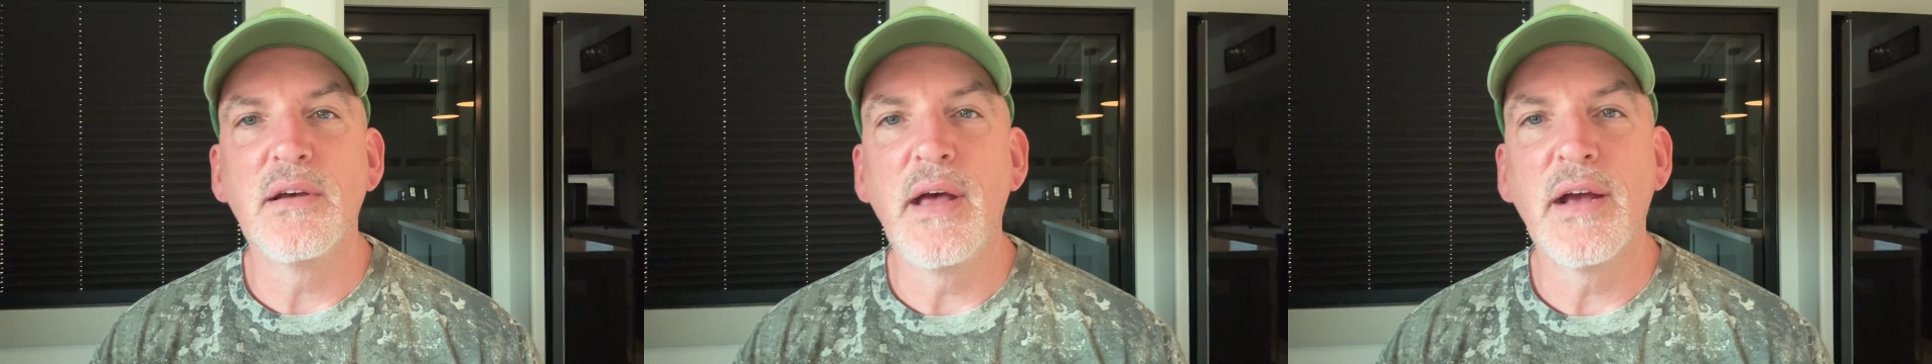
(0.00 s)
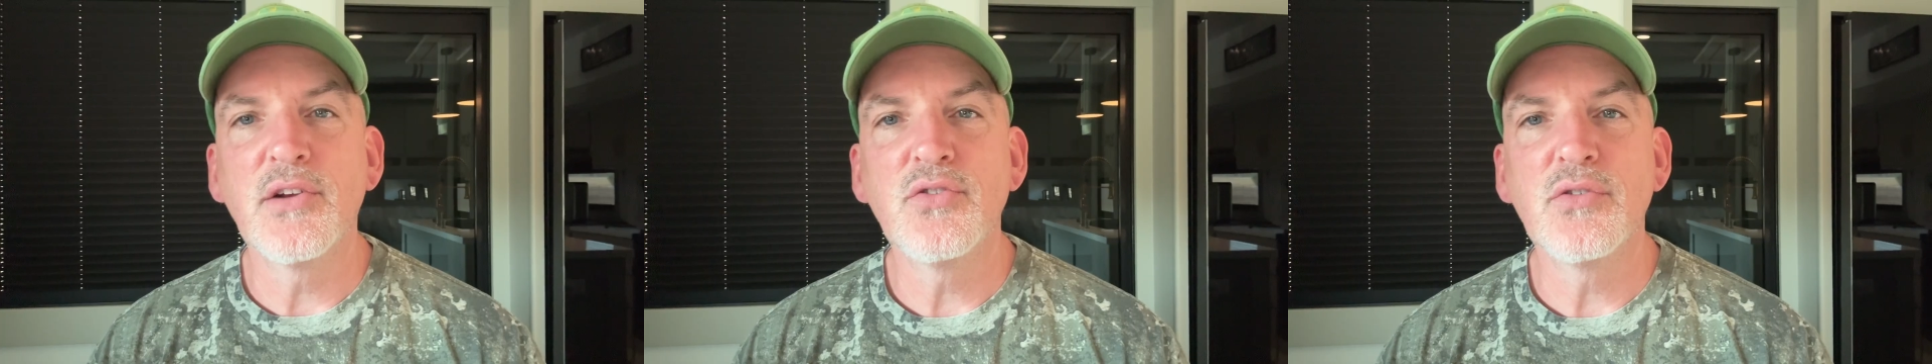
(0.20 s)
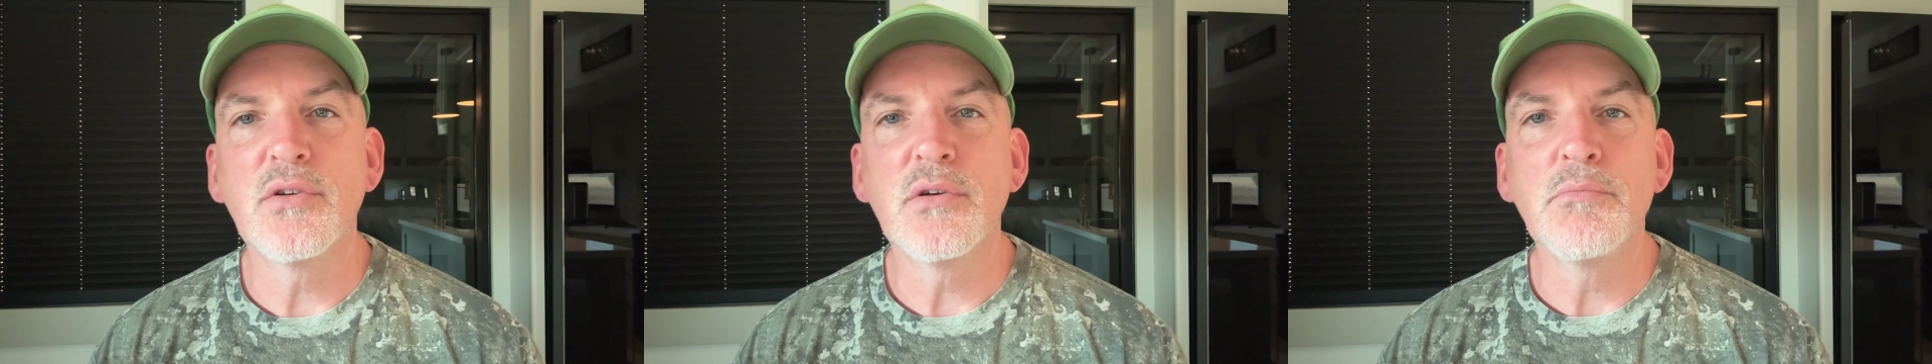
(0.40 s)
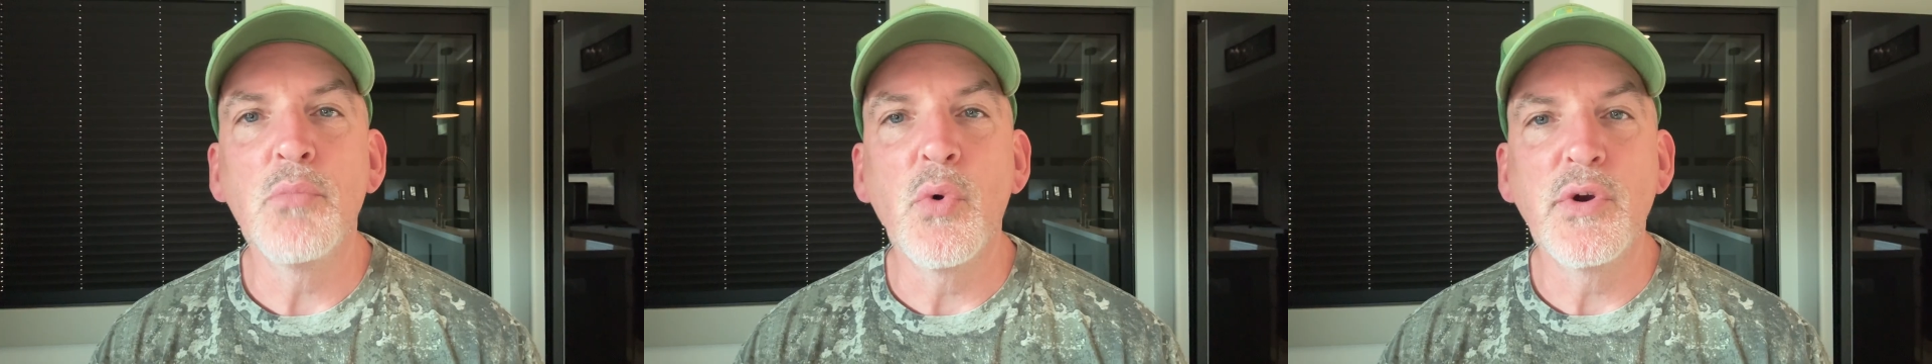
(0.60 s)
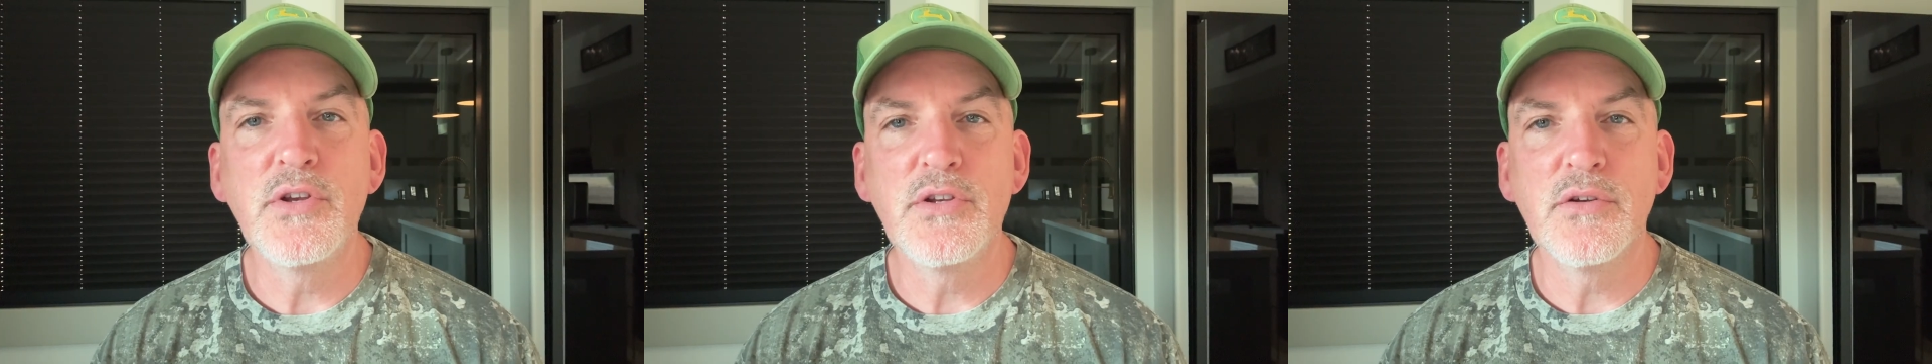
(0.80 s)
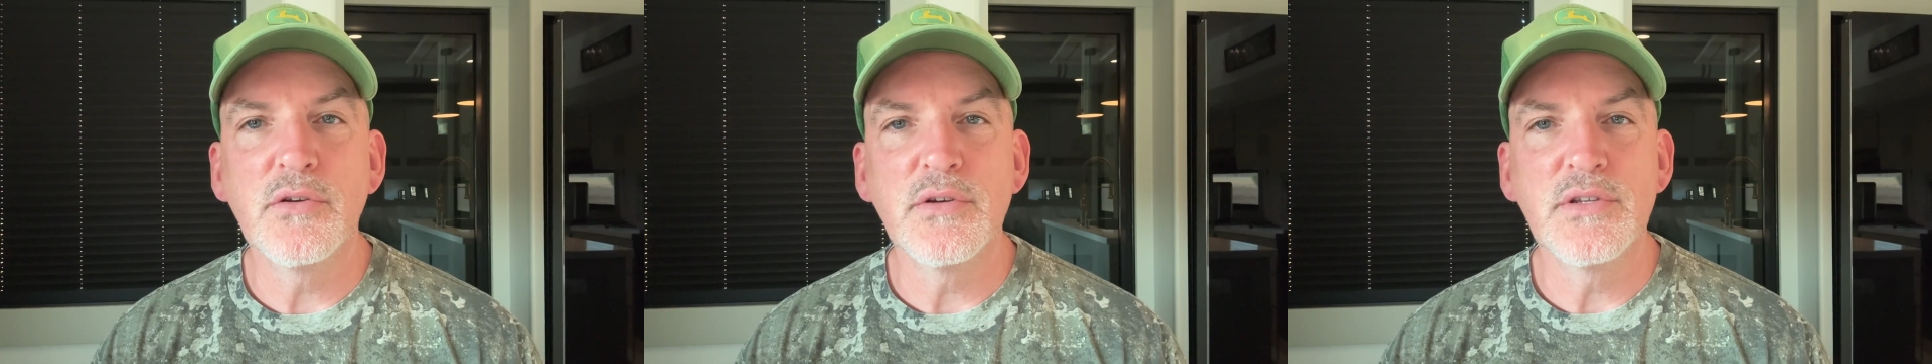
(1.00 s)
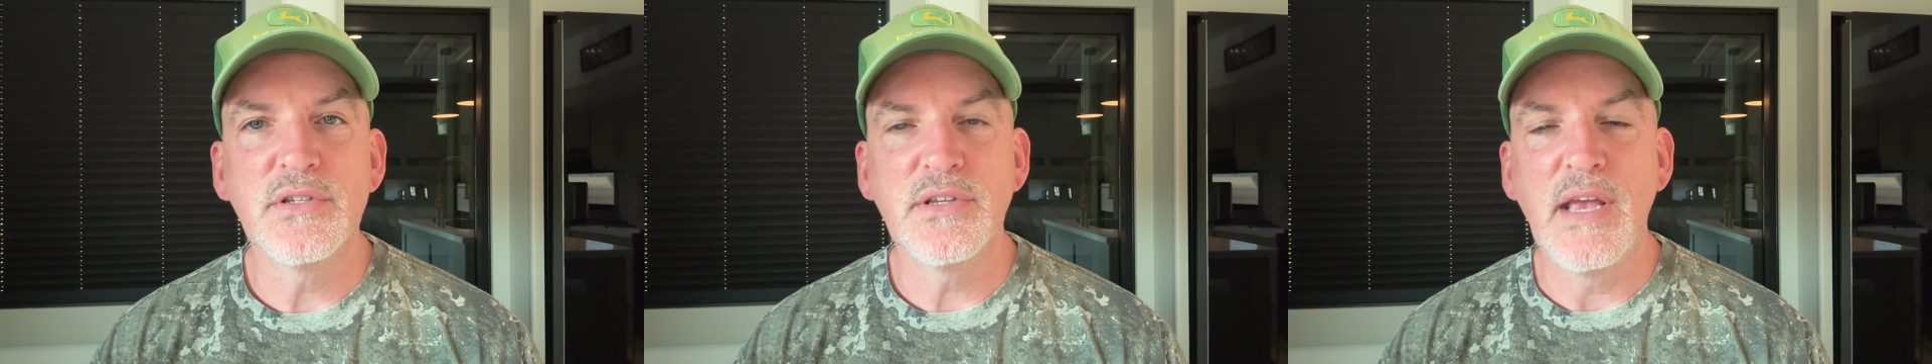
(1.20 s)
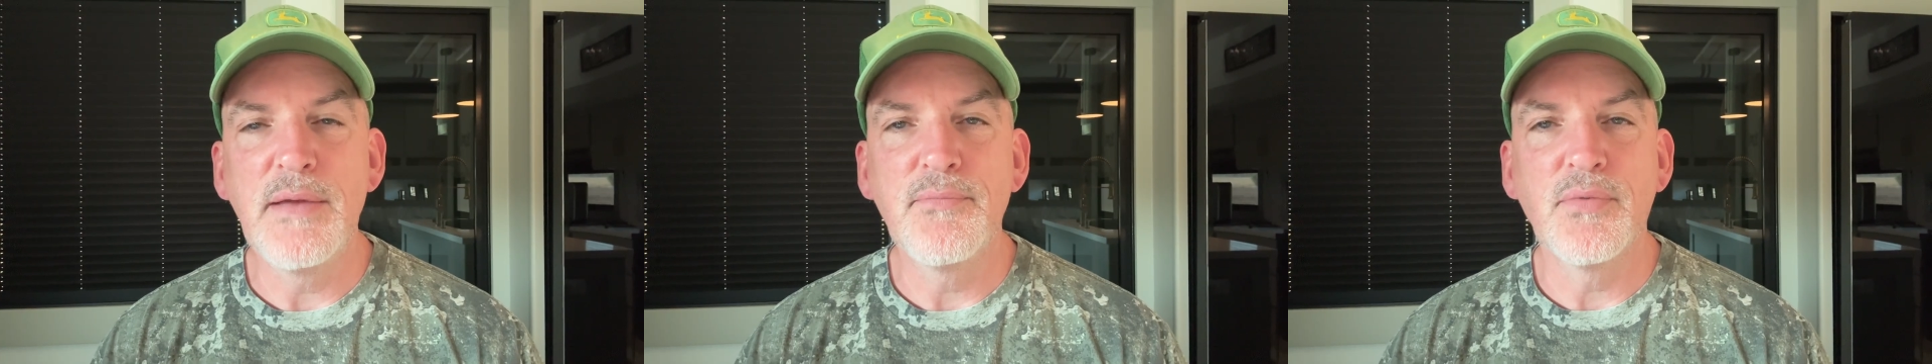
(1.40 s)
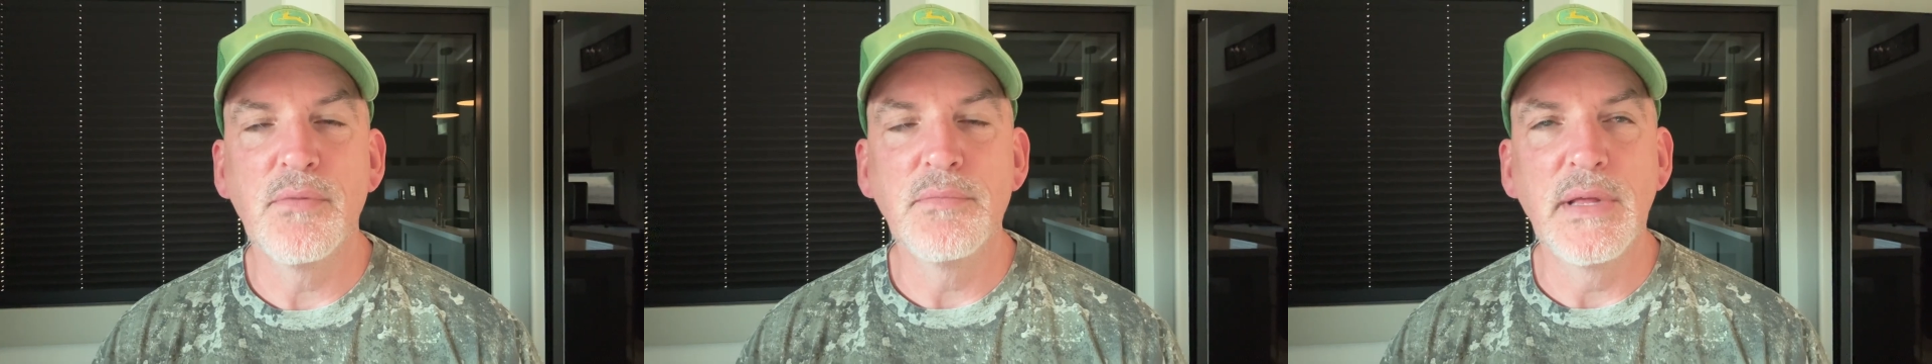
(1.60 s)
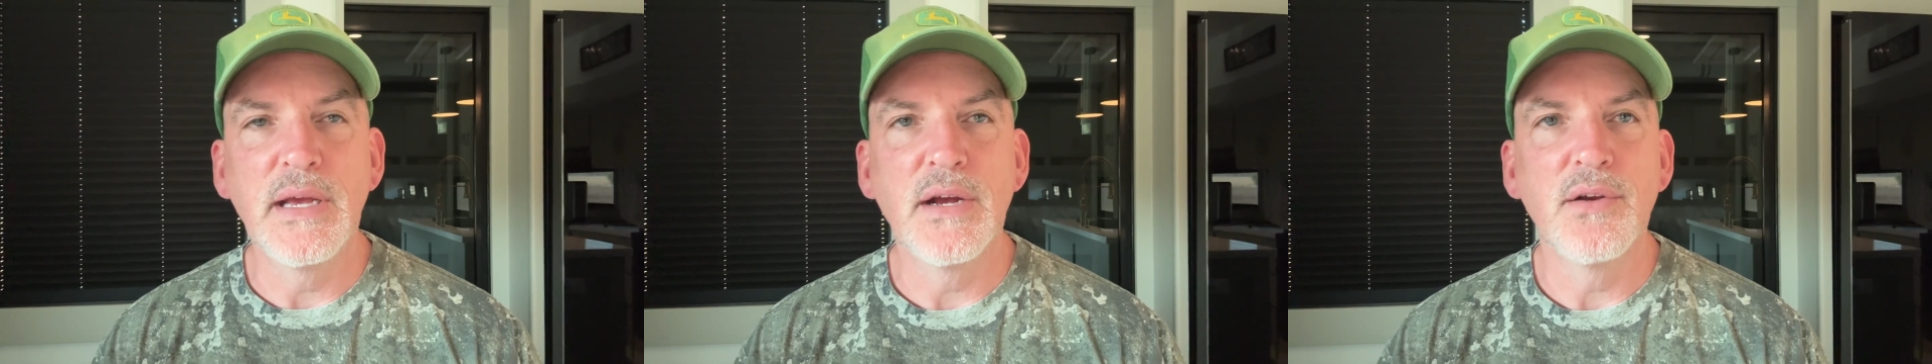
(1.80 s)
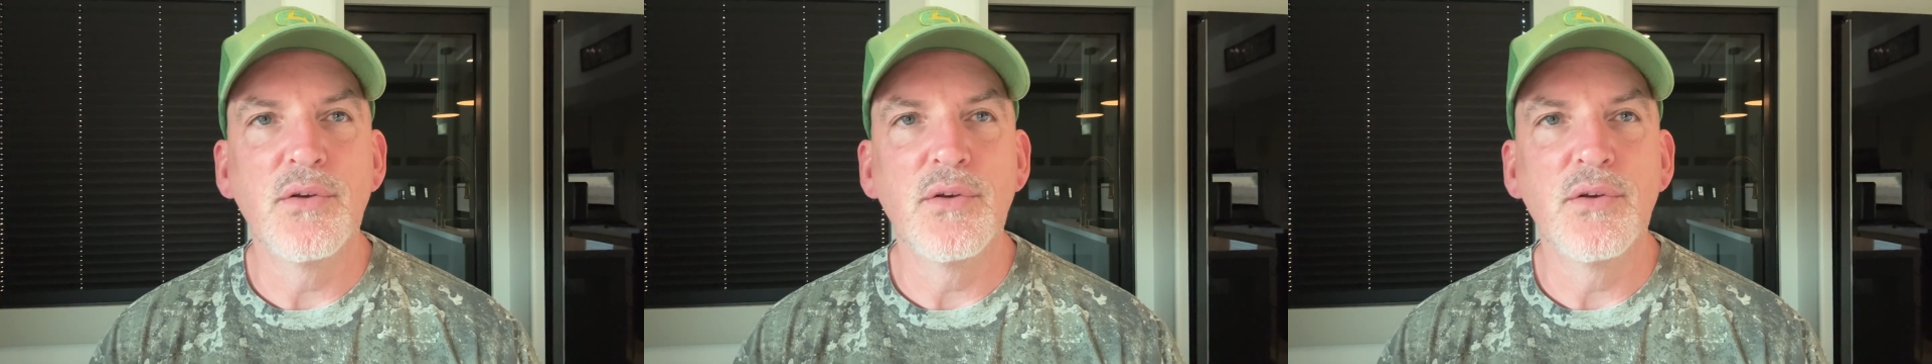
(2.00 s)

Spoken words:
extra moisture escape from there.